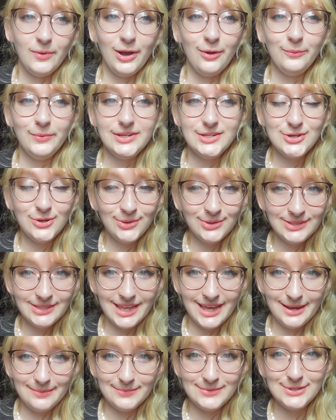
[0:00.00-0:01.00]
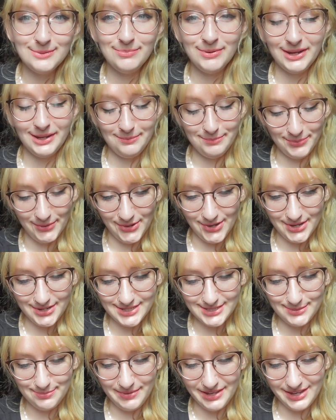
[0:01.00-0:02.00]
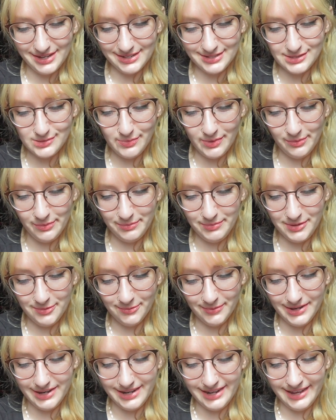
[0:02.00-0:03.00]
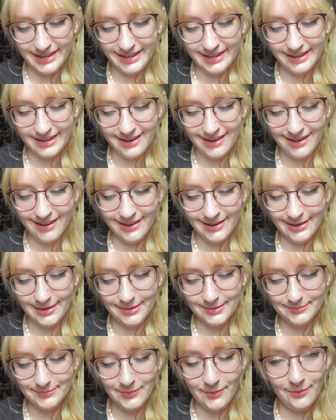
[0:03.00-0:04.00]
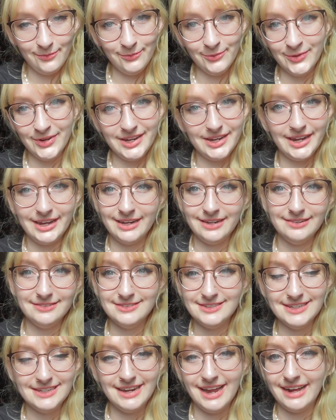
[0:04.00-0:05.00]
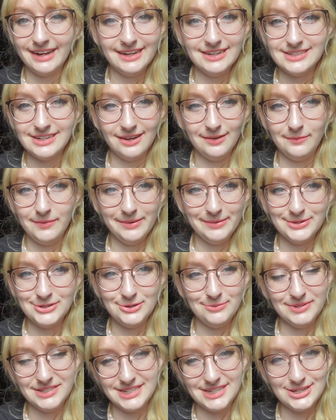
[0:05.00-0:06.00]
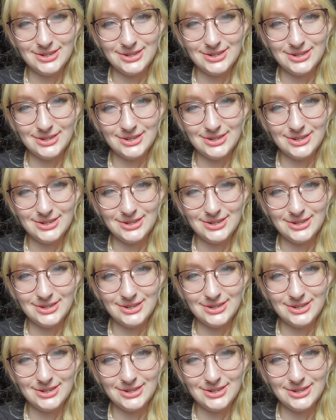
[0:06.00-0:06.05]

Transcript: well, we told them to bring books because we would be reading. Um, reading did not get done. We were too busy